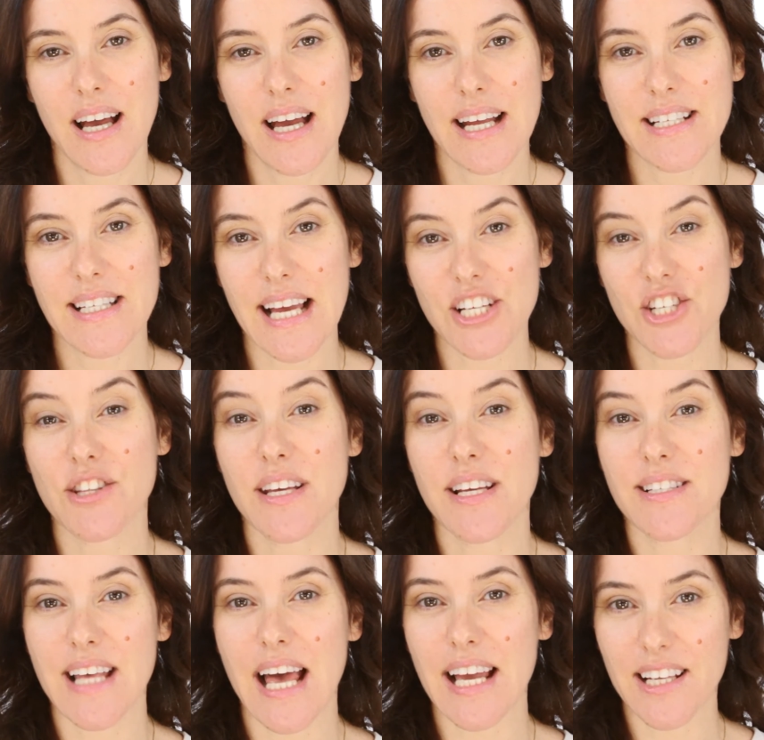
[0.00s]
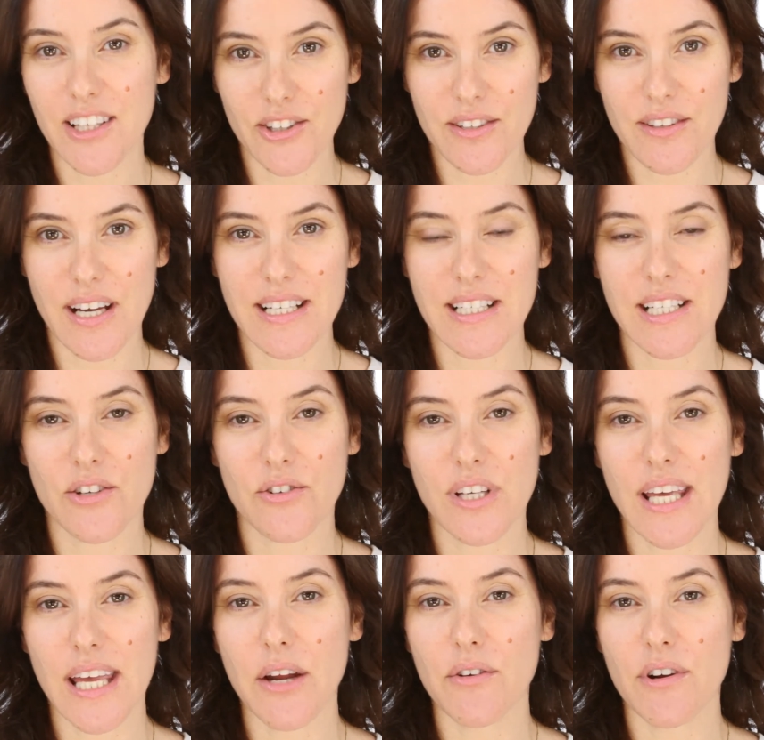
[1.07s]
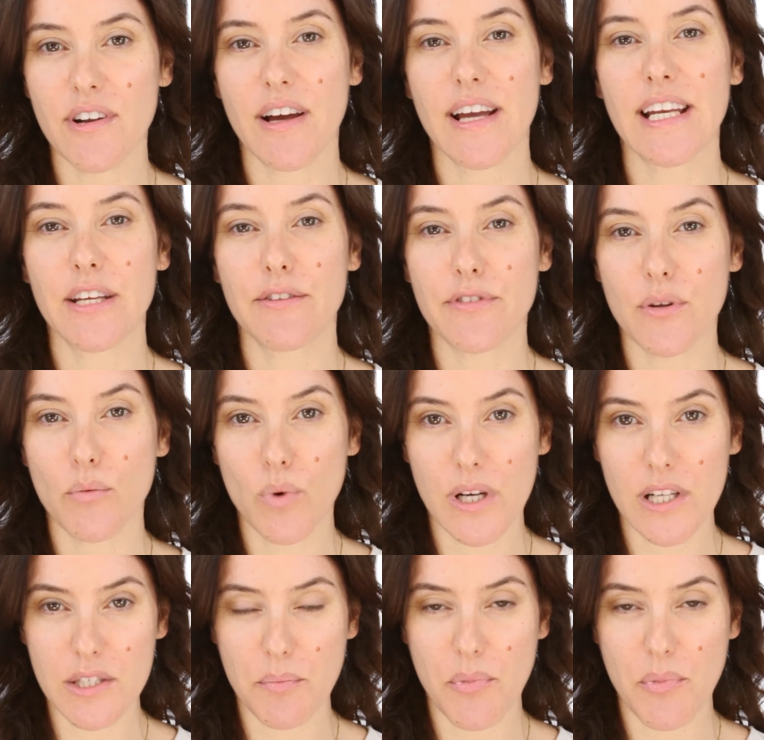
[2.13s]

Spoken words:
It's actually the exact look that I did on Keira Knightley for the world